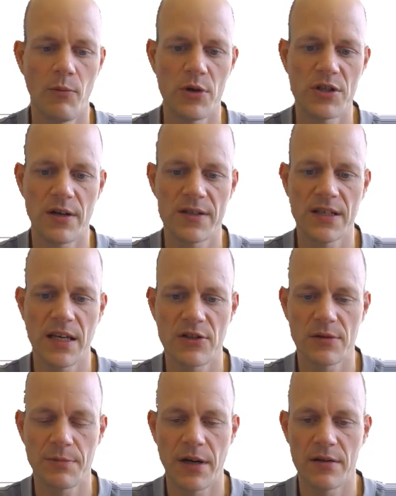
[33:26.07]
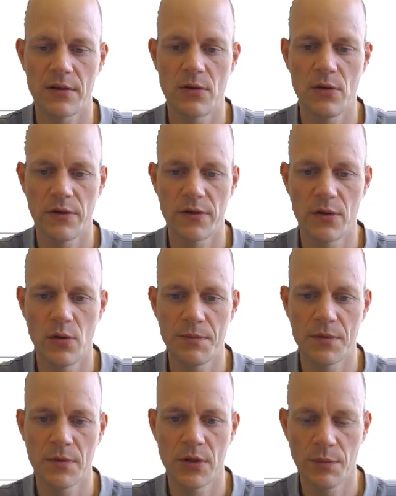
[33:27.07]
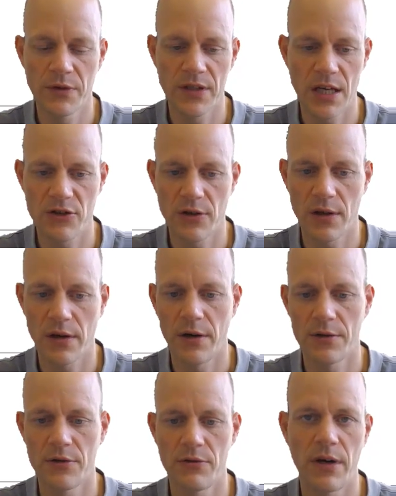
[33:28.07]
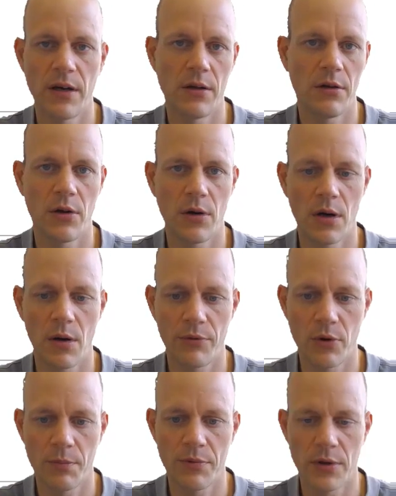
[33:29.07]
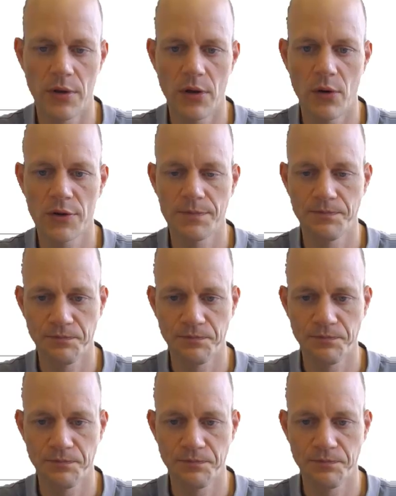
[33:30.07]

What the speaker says: which are scheduled by the kube scheduler to run on an appropriate node.